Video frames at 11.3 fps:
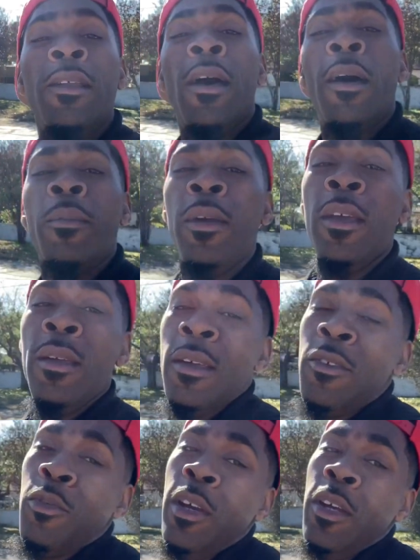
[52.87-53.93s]
you know what I mean.
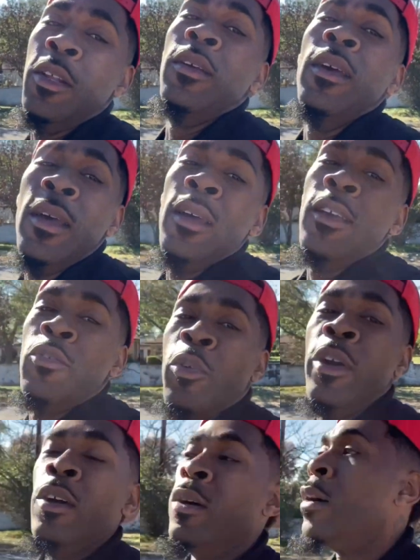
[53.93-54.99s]
It's really it's
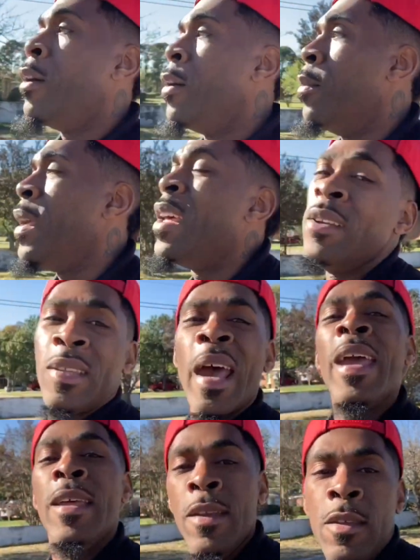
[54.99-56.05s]
real um,
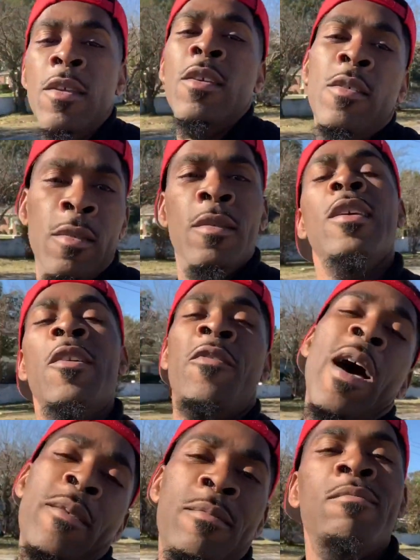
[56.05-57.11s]
entertaining. You, if
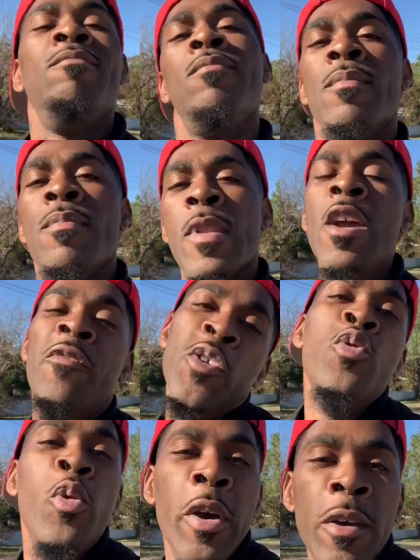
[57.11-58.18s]
I if
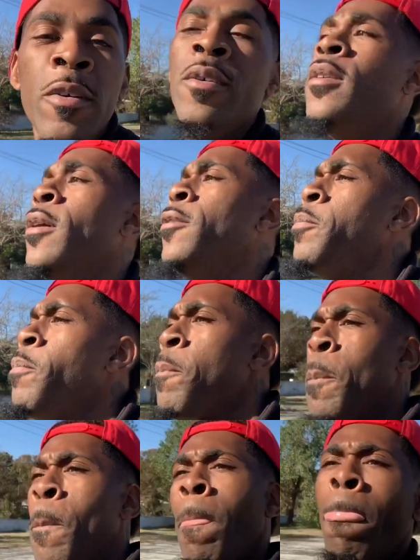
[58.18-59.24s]
you will, you know.
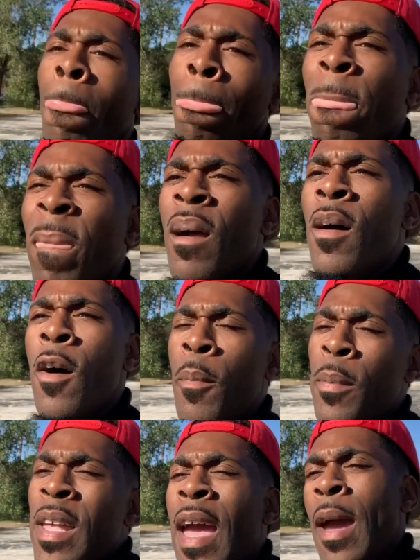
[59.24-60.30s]
Um,
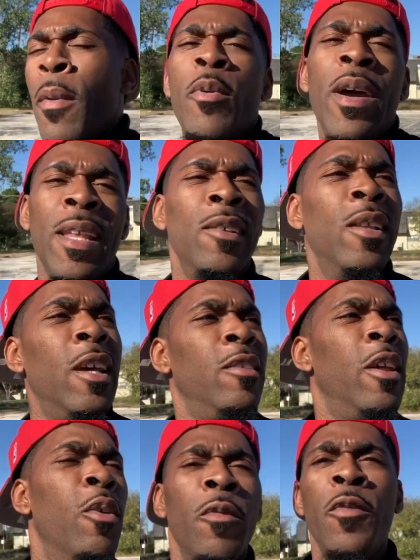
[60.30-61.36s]
but yeah, man, we got this
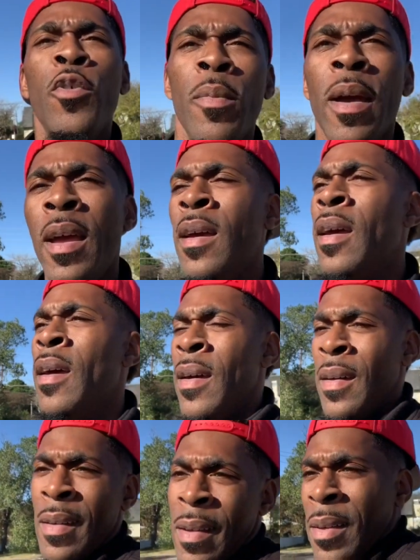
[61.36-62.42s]
legendary review, man.
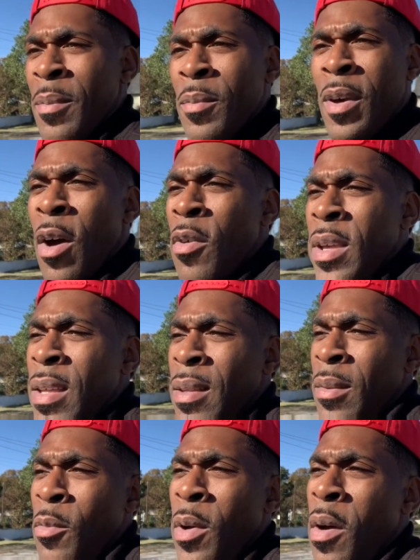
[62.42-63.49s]
We're gonna get
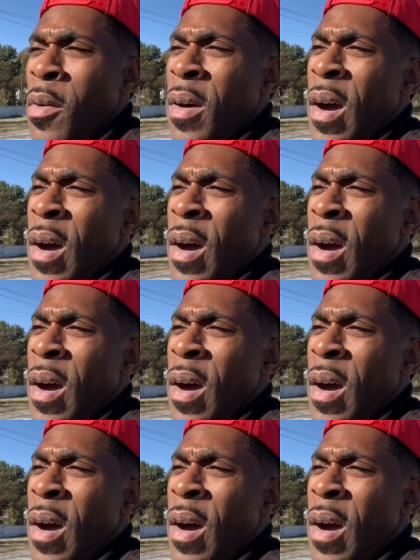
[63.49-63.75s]
we gonna